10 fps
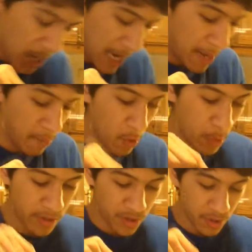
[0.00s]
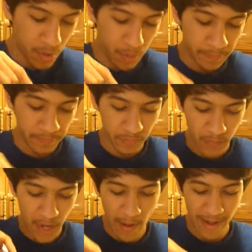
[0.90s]
I am going to
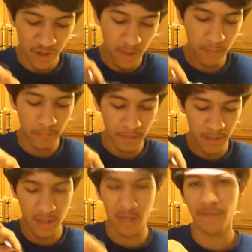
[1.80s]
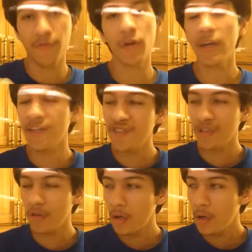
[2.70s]
now actually put this in the
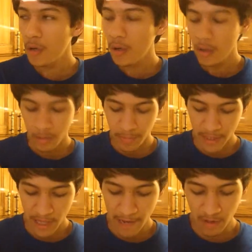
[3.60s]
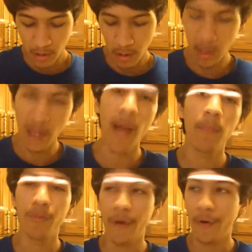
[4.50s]
fridge because I have to go to the
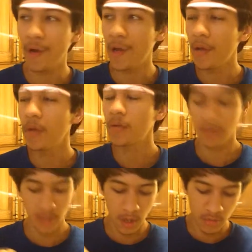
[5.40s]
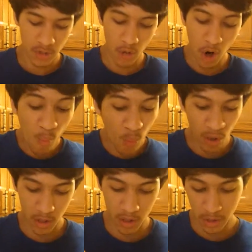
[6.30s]
library to go do
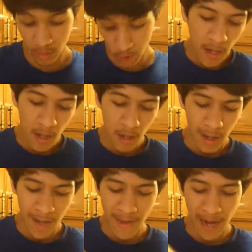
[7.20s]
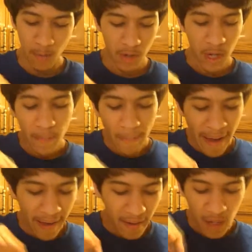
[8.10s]
homework. And then I will come
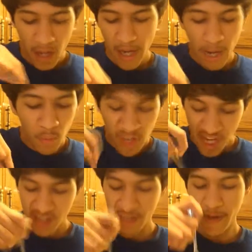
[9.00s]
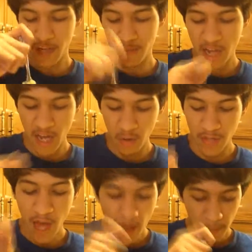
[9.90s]
back and I will eat these mashed
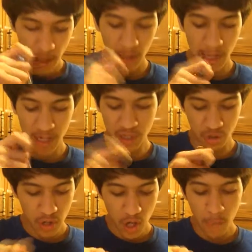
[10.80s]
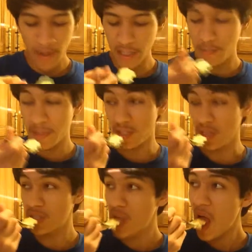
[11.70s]
potatoes up like it's nobody's
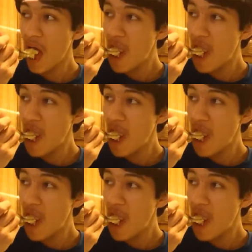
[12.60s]
business.